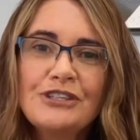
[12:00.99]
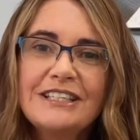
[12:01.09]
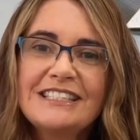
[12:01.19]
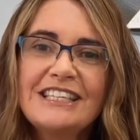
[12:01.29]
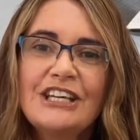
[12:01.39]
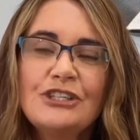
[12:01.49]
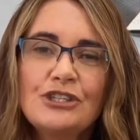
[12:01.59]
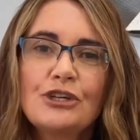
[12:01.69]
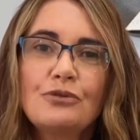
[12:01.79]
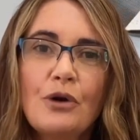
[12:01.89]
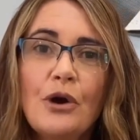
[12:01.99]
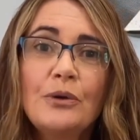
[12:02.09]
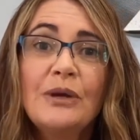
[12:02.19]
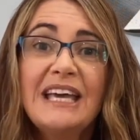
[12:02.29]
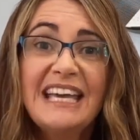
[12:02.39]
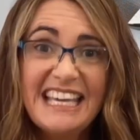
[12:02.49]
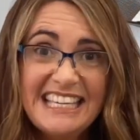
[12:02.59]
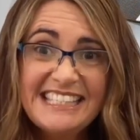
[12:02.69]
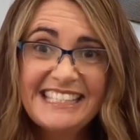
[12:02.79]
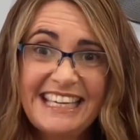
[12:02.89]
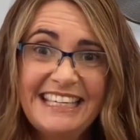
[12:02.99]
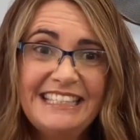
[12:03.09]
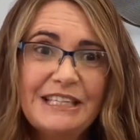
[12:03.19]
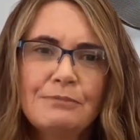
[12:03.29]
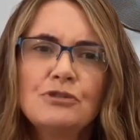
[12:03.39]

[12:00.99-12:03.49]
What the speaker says: it to grow His kingdom,